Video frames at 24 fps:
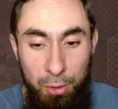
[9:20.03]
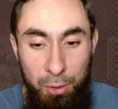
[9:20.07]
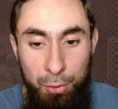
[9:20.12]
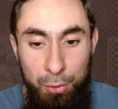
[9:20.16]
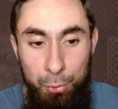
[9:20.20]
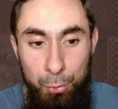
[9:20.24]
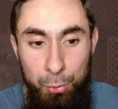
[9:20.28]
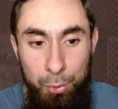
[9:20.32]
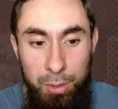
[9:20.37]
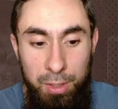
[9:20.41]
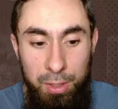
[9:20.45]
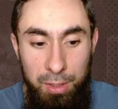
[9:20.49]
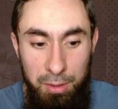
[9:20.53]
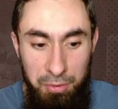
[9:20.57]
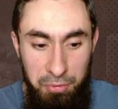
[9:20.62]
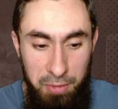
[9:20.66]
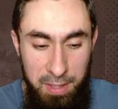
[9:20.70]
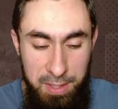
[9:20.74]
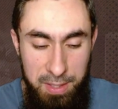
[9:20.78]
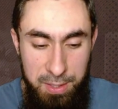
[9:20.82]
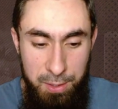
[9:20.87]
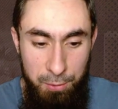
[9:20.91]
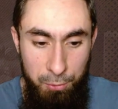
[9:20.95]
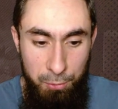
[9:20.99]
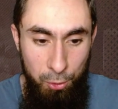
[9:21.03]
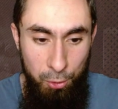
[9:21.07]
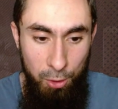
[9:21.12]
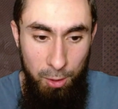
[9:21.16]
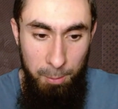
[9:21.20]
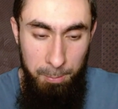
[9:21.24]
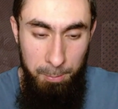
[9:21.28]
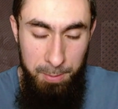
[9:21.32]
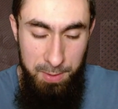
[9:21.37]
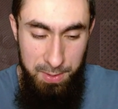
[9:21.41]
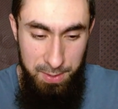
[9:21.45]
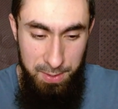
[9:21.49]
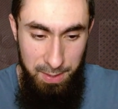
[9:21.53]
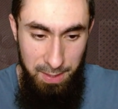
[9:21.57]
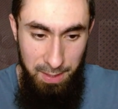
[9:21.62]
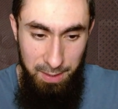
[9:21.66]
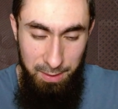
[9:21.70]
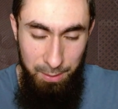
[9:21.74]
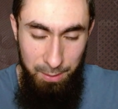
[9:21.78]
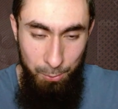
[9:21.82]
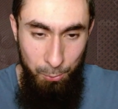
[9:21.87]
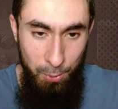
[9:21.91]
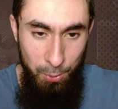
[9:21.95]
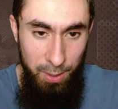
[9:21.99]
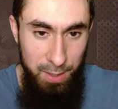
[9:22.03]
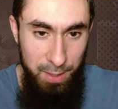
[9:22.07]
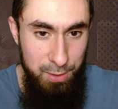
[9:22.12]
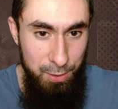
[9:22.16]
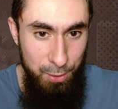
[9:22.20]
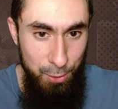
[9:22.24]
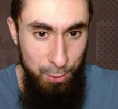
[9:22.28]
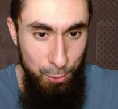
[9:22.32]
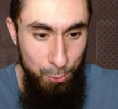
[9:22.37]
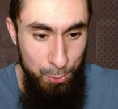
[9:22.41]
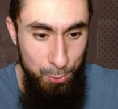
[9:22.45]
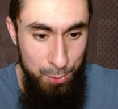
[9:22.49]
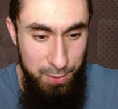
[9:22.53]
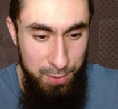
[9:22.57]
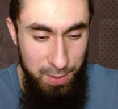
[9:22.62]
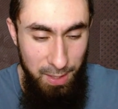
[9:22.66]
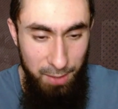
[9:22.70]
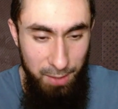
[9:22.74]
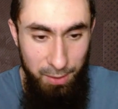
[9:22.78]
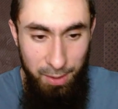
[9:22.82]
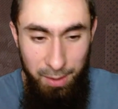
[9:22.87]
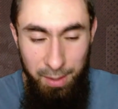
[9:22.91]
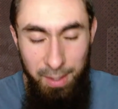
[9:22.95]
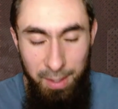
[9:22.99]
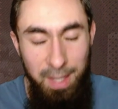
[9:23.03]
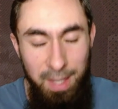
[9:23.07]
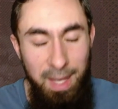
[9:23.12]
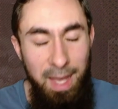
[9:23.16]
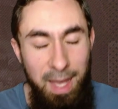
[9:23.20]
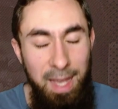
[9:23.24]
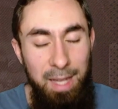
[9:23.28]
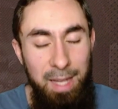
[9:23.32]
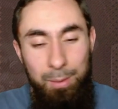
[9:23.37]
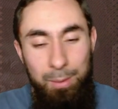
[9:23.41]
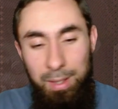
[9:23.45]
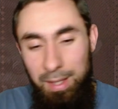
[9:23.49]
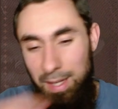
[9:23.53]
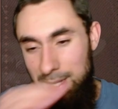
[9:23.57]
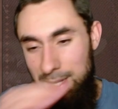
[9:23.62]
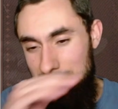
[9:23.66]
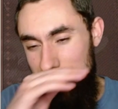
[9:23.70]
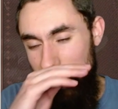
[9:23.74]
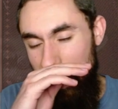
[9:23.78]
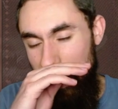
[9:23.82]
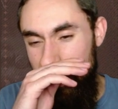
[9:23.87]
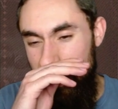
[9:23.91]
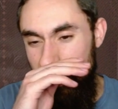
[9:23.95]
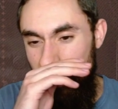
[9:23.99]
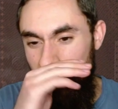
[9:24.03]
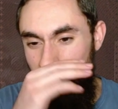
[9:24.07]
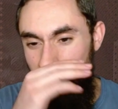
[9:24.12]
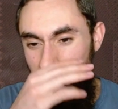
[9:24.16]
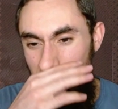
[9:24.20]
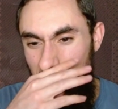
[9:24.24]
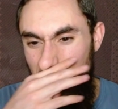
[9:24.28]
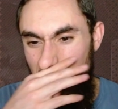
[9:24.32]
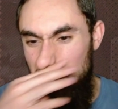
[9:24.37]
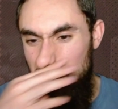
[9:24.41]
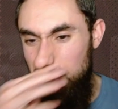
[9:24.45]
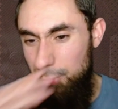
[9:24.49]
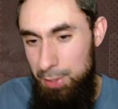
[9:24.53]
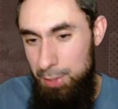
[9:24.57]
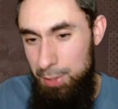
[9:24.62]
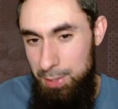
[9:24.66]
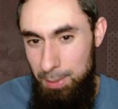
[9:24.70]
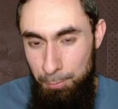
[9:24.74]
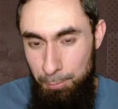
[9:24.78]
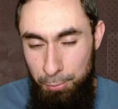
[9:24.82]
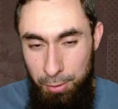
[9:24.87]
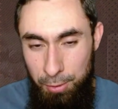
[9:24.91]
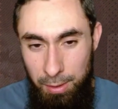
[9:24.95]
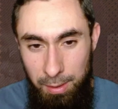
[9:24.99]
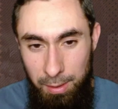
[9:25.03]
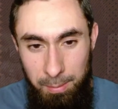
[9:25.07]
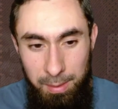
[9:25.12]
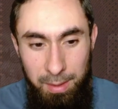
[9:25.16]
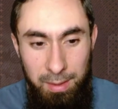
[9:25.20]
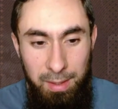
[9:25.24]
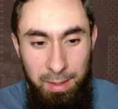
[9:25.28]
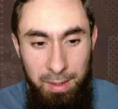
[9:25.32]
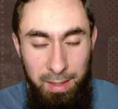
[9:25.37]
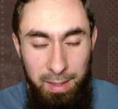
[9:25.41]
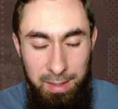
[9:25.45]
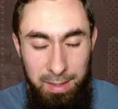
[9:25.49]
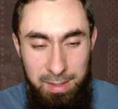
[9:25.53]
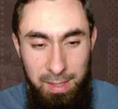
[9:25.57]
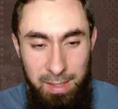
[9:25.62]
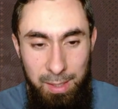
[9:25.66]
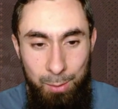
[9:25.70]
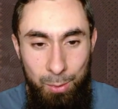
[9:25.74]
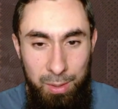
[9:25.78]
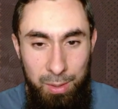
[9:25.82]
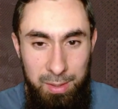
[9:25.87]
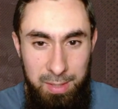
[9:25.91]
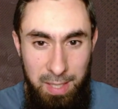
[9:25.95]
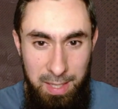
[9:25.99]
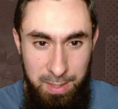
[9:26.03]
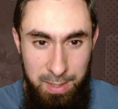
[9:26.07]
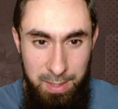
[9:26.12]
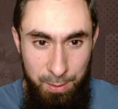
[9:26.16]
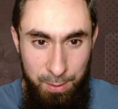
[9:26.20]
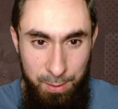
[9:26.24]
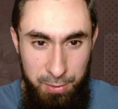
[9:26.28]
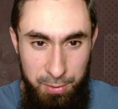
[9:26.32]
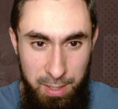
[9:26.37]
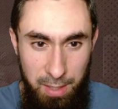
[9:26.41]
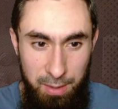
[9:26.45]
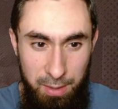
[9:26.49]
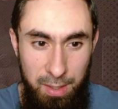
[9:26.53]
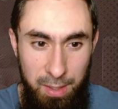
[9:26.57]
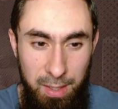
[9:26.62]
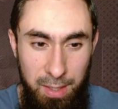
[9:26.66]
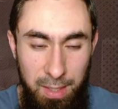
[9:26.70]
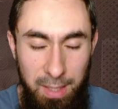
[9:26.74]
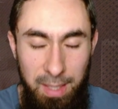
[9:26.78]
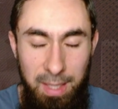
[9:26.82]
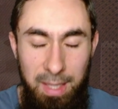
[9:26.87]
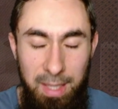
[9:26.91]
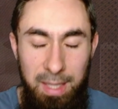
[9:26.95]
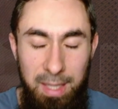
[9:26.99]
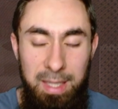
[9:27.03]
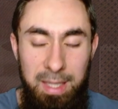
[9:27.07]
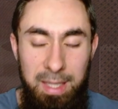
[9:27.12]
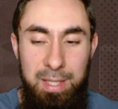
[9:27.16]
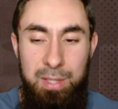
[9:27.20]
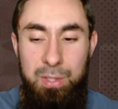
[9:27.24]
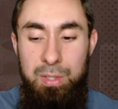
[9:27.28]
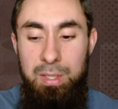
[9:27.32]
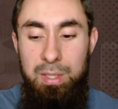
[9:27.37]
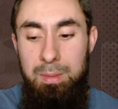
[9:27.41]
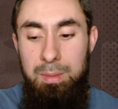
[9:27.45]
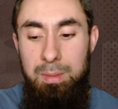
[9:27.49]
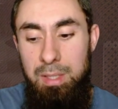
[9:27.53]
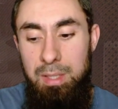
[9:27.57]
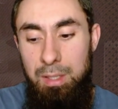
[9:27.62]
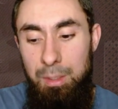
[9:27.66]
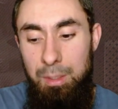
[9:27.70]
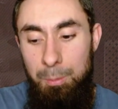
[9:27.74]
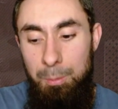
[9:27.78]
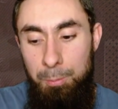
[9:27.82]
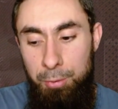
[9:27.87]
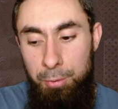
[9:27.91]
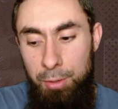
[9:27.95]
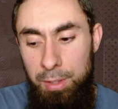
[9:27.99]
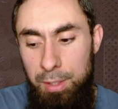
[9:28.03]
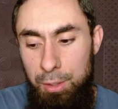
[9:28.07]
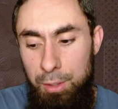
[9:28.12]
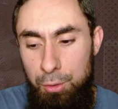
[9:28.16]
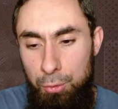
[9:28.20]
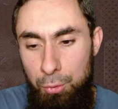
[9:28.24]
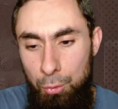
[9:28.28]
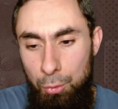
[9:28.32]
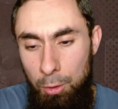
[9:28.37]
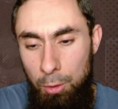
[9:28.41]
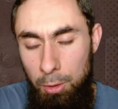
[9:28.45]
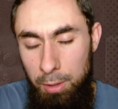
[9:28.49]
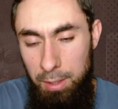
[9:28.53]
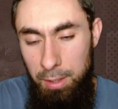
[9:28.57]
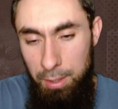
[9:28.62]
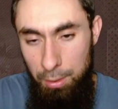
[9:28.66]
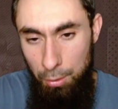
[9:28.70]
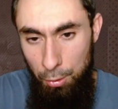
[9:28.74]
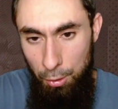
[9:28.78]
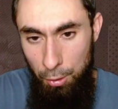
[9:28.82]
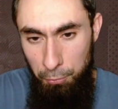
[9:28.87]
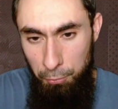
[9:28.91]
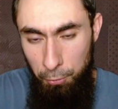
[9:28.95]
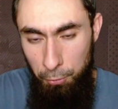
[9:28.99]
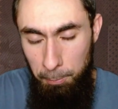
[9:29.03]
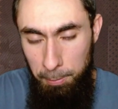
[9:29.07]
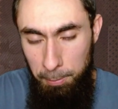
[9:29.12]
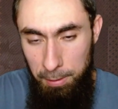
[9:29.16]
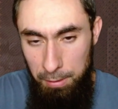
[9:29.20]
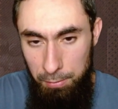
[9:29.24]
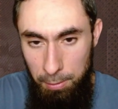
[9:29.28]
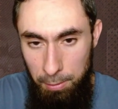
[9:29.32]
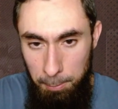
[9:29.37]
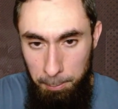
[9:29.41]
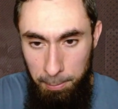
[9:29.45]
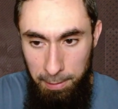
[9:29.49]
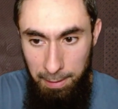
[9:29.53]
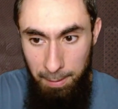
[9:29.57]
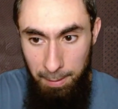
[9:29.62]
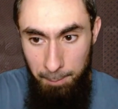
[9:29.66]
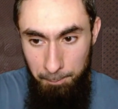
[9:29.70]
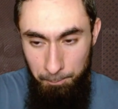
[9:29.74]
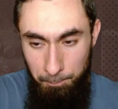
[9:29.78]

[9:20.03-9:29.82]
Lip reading: nuking offensive comp is like the way to use Cyran. Anyway, guys, that's going to be it for some preliminary like day 1 testing of Cyran. He seems like a pretty cool hero for PvP,